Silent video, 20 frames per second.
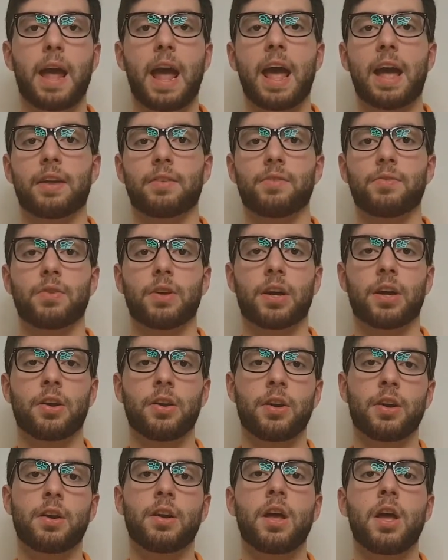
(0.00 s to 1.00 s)
and
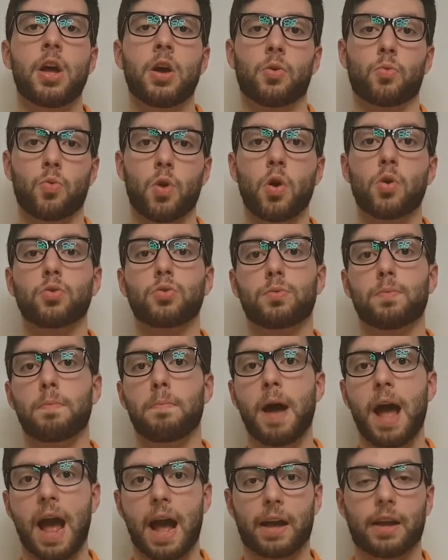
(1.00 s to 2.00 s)
hair grows
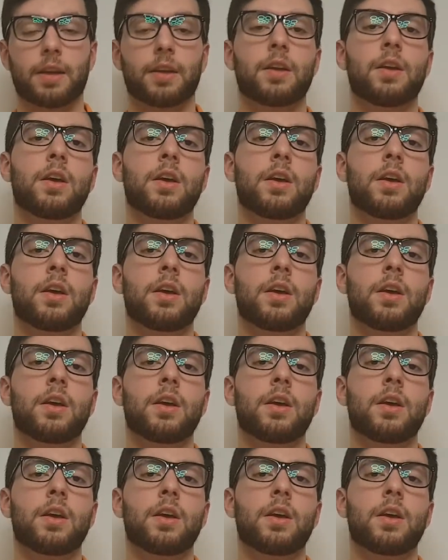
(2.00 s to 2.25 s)
back.